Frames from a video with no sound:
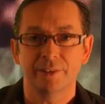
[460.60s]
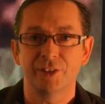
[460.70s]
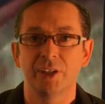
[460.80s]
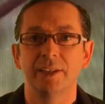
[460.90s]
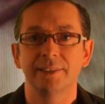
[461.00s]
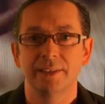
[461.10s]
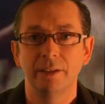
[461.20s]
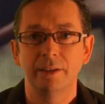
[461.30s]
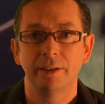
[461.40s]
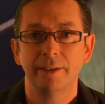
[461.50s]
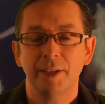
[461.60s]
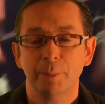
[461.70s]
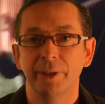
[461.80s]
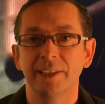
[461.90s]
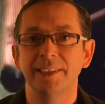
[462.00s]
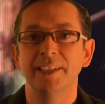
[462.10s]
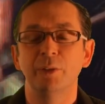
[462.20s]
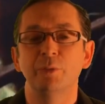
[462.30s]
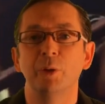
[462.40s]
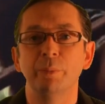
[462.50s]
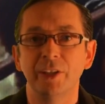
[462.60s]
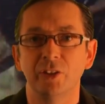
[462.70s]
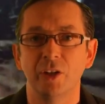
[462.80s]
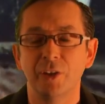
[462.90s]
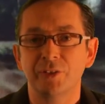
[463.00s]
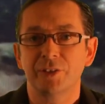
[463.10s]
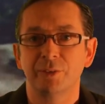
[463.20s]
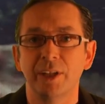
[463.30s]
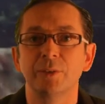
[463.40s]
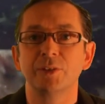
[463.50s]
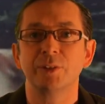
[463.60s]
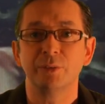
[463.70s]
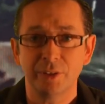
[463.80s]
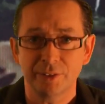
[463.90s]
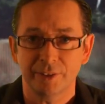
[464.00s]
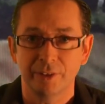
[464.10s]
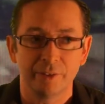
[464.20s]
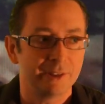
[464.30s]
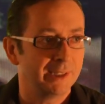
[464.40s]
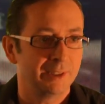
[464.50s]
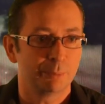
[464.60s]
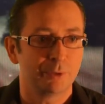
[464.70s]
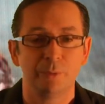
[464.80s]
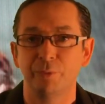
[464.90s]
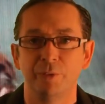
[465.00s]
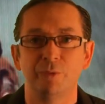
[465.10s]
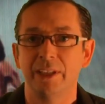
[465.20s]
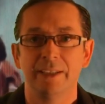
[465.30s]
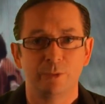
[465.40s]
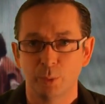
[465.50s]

are the size they are. Because in our formation hundreds of thousands of years ago, indeed up to 15,